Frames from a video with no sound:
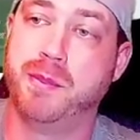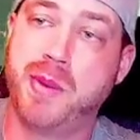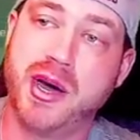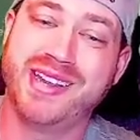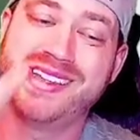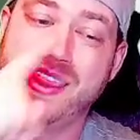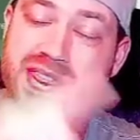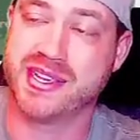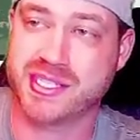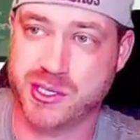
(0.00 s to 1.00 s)
But
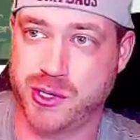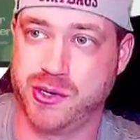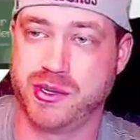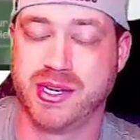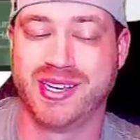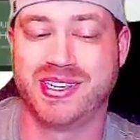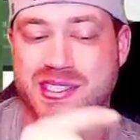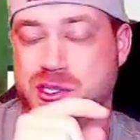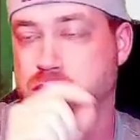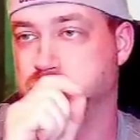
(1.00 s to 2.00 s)
this turn,
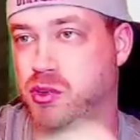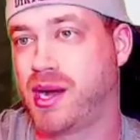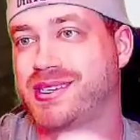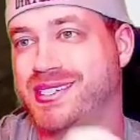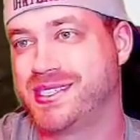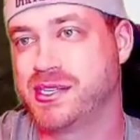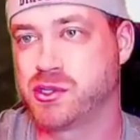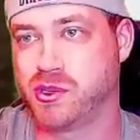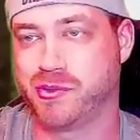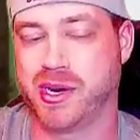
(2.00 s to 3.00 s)
since you proc sigil
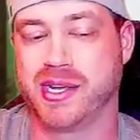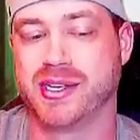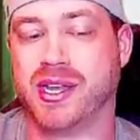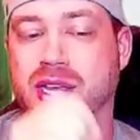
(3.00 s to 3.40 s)
already,